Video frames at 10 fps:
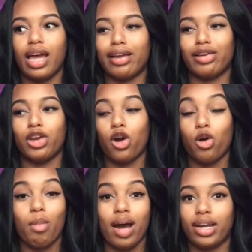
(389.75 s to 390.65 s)
Like
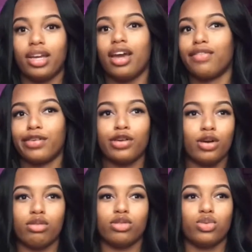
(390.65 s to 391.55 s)
nobody ever
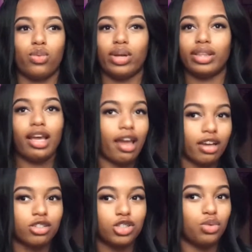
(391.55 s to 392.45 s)
knows what the
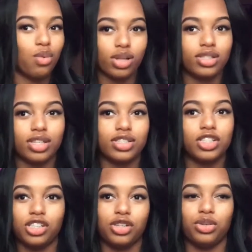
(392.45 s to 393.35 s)
heck she wants us
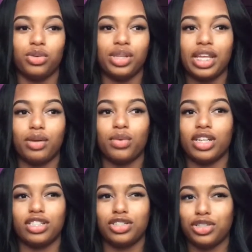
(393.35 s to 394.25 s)
to do, and then when
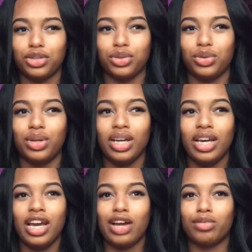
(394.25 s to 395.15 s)
it's due,
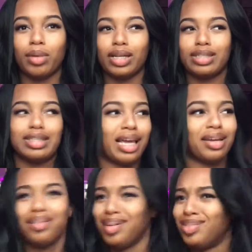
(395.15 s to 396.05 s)
everybody's just like,
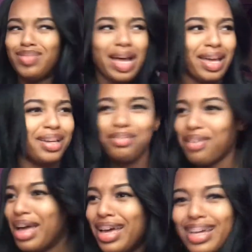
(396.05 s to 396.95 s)
what?